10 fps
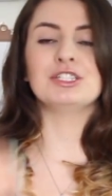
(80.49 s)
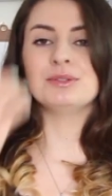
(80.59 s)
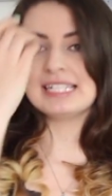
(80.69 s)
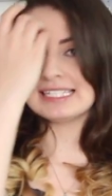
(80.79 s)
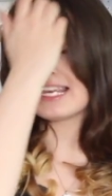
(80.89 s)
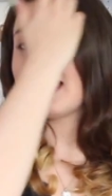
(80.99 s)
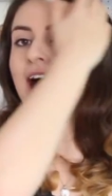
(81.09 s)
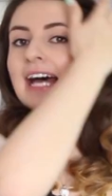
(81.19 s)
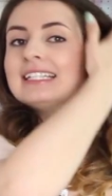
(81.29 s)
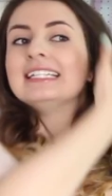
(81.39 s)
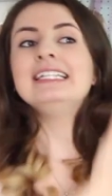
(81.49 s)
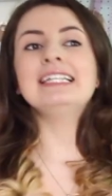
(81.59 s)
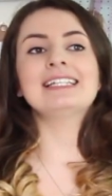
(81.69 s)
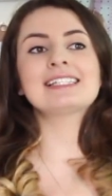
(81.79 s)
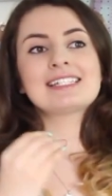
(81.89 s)
You need at
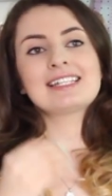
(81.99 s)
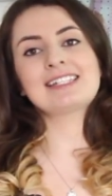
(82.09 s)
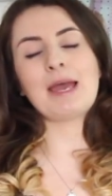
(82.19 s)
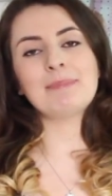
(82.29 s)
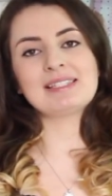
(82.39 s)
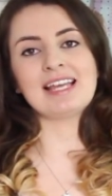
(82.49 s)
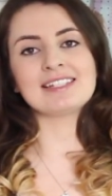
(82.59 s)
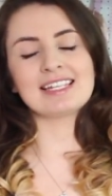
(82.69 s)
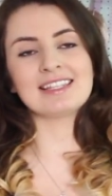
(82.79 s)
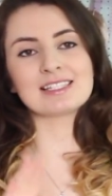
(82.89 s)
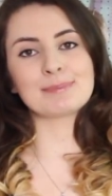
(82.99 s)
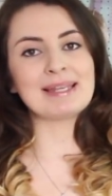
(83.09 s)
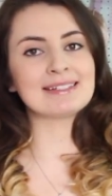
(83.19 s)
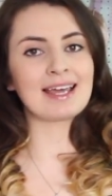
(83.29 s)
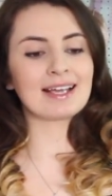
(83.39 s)
least 10% either
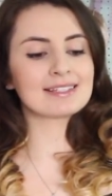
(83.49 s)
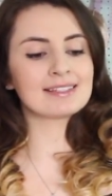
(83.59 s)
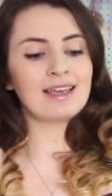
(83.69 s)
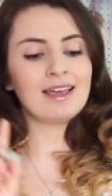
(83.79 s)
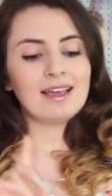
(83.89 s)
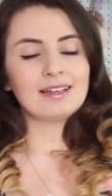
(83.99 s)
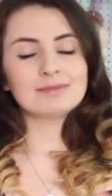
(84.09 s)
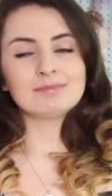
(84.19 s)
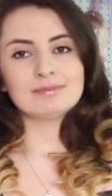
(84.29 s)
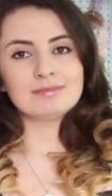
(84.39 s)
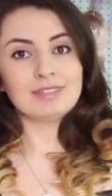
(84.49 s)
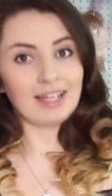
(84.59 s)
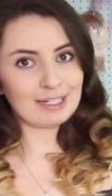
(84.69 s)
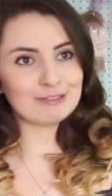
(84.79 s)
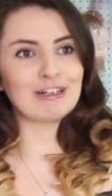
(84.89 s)
spandex,
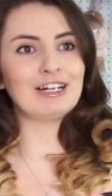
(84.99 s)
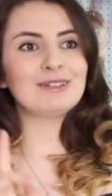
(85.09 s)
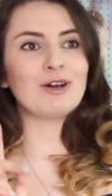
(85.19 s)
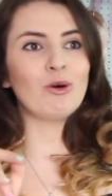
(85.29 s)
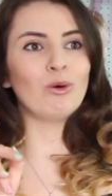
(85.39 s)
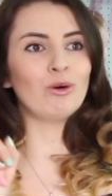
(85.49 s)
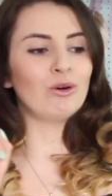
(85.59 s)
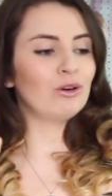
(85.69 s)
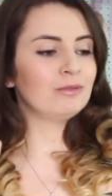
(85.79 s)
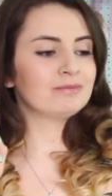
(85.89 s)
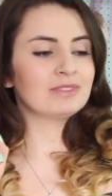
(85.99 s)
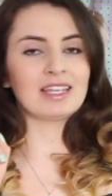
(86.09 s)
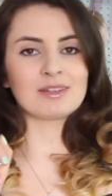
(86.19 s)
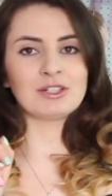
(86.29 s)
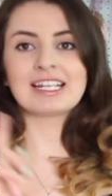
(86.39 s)
lycra, or the
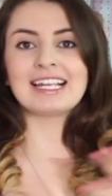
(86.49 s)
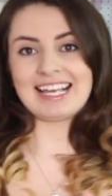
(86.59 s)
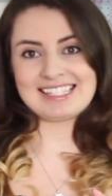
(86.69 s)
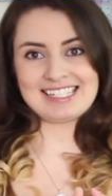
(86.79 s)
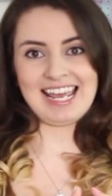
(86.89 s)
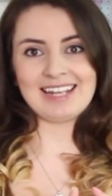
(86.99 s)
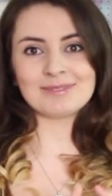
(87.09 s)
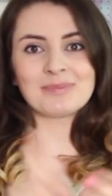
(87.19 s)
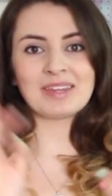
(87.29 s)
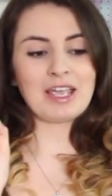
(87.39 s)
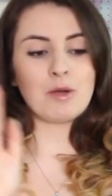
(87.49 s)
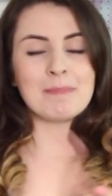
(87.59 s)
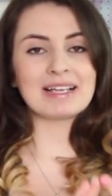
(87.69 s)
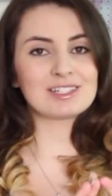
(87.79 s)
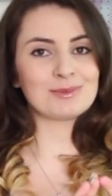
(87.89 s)
other one, elastane,
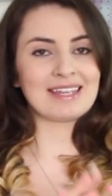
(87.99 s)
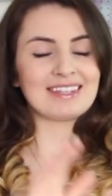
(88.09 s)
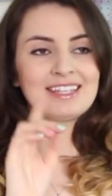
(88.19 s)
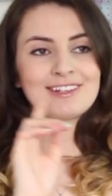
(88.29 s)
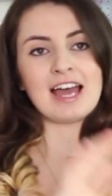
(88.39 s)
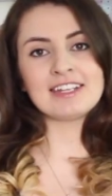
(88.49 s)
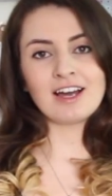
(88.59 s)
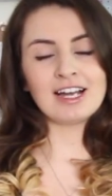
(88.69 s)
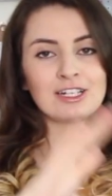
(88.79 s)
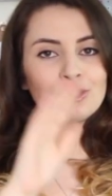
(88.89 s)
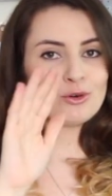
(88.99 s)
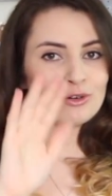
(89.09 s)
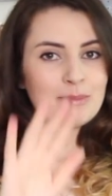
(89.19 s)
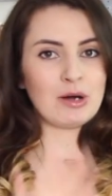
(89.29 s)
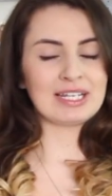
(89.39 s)
mixed with either a nylon or
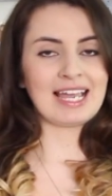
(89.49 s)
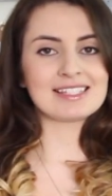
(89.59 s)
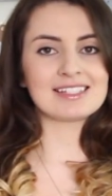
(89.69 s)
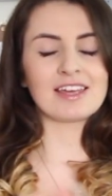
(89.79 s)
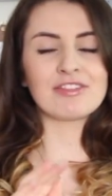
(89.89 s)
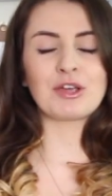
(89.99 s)
a polyester.